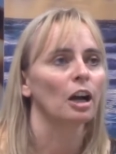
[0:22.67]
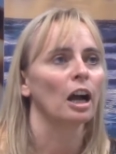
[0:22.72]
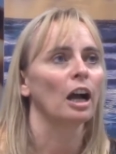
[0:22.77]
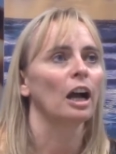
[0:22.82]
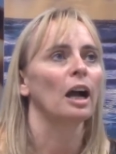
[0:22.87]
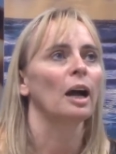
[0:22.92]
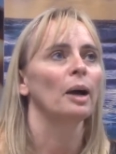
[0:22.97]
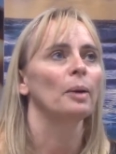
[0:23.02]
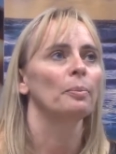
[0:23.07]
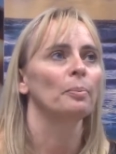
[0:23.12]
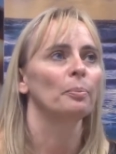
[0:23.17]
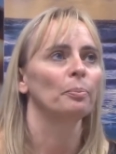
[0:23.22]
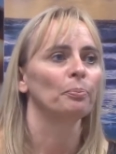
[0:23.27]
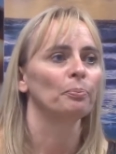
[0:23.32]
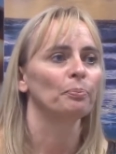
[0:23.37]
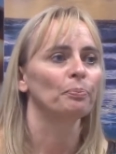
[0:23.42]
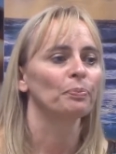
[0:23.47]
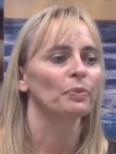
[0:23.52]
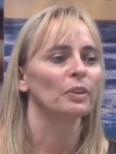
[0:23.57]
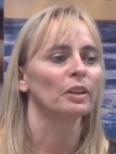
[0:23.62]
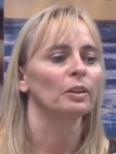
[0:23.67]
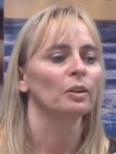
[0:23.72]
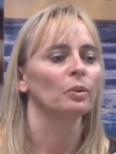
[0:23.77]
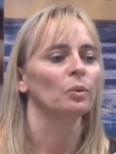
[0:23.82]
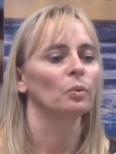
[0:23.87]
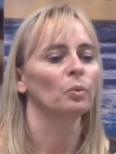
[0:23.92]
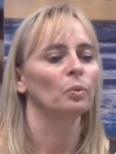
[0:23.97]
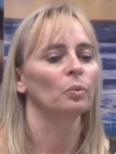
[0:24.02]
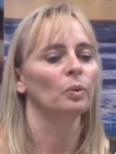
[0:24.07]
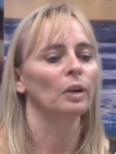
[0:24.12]
Um,
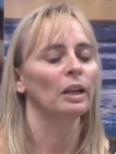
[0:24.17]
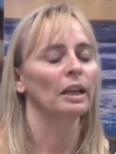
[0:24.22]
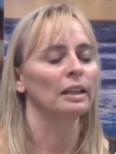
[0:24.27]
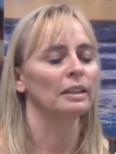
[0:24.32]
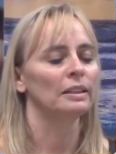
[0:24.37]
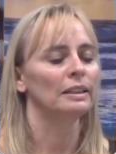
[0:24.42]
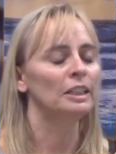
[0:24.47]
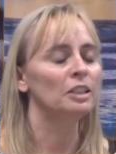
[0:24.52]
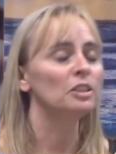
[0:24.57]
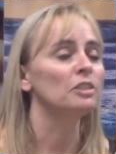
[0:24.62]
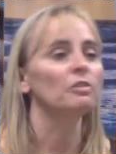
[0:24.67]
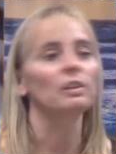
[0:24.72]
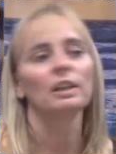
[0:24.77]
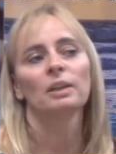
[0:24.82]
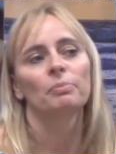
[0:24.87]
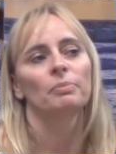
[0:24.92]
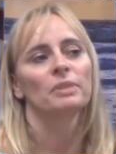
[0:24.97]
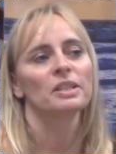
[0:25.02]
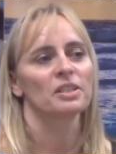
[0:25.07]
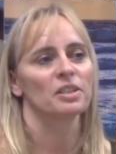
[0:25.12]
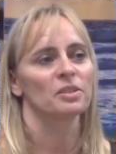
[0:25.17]
new developments